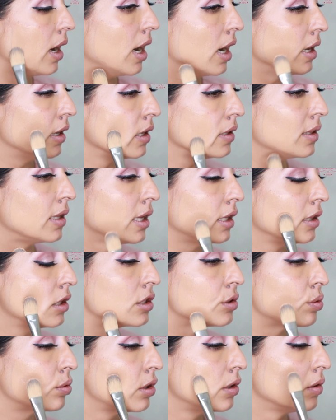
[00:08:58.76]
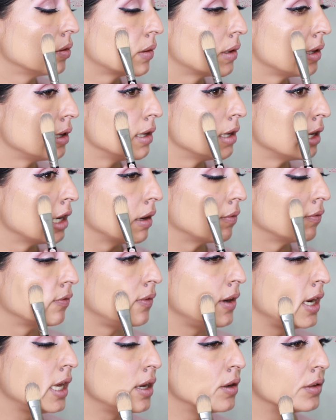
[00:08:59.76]
And I think this would look
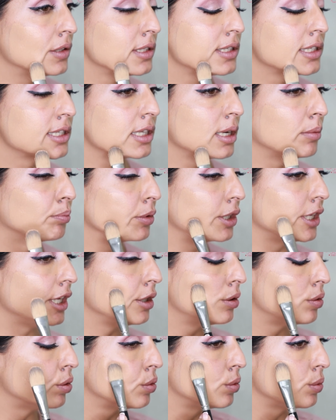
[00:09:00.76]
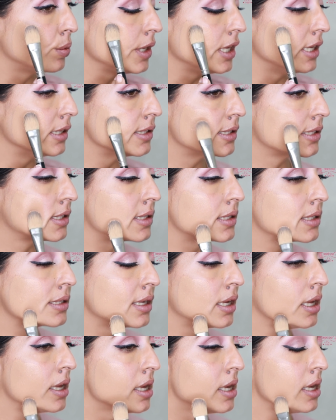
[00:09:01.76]
lovely on somebody who is